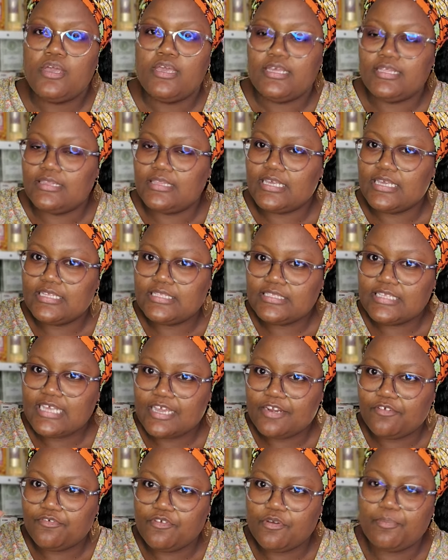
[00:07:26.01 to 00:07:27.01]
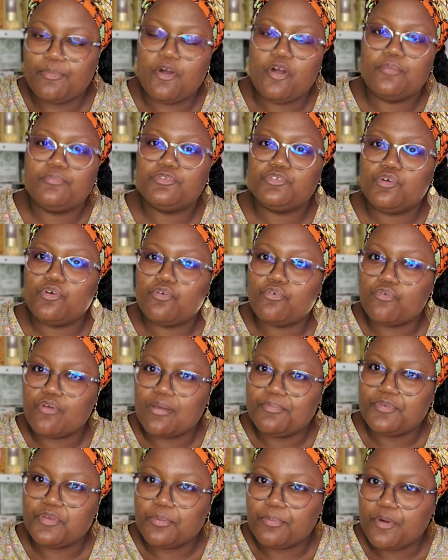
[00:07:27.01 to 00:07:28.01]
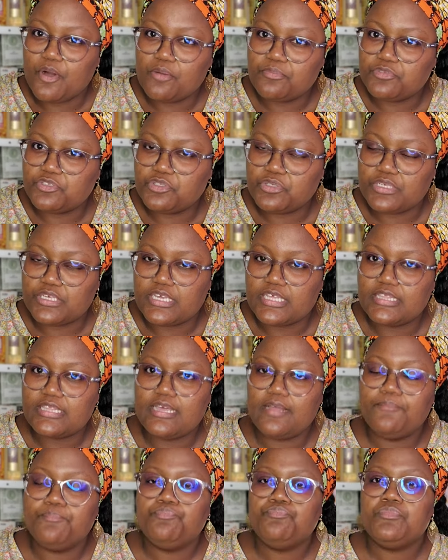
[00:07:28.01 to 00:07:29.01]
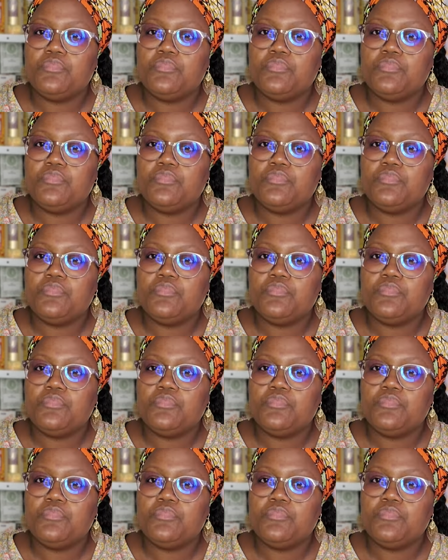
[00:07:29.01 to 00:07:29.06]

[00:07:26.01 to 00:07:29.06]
in the inside of your palms, or rub your palms together.